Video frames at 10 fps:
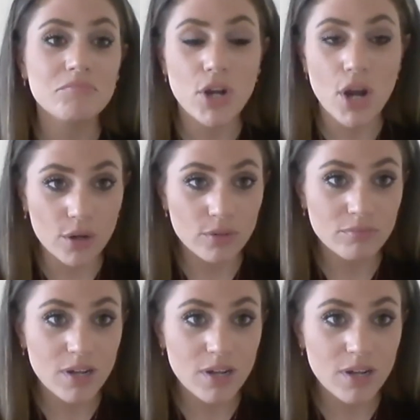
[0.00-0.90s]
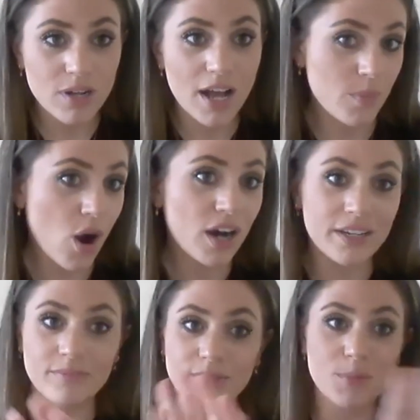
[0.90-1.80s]
No.
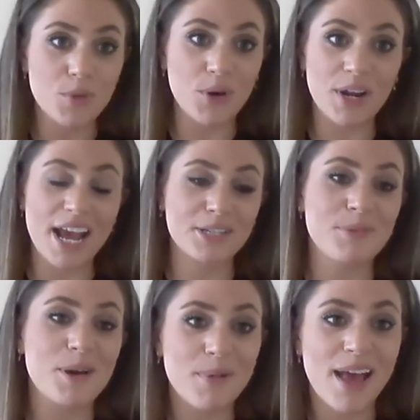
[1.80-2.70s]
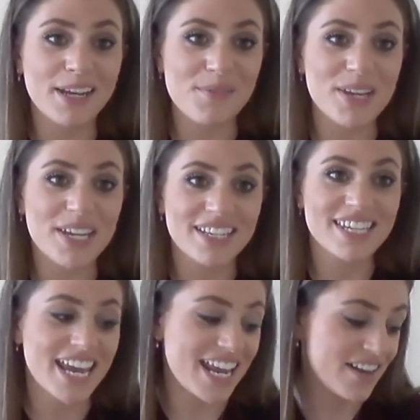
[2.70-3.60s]
I am not an expert by any
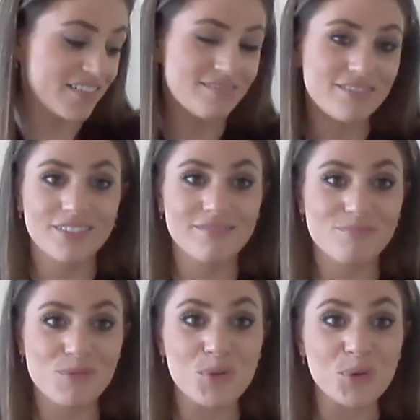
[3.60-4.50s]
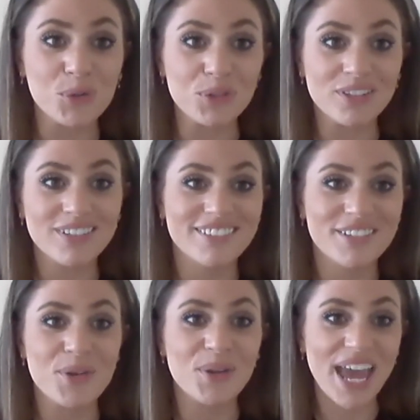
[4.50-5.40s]
means in
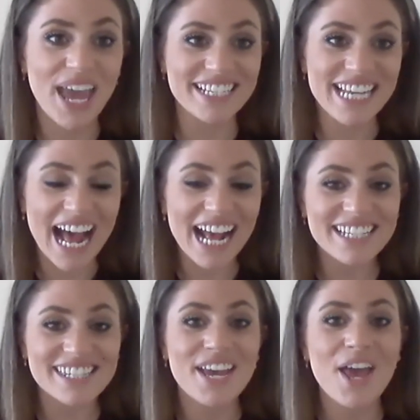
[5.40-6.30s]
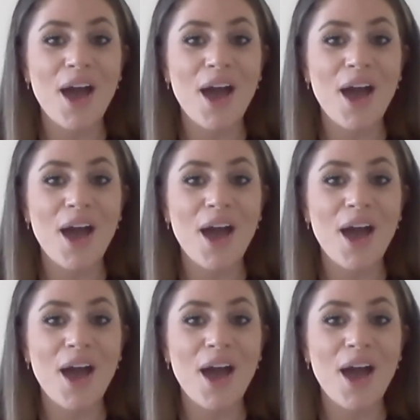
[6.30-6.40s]
non-UK tax,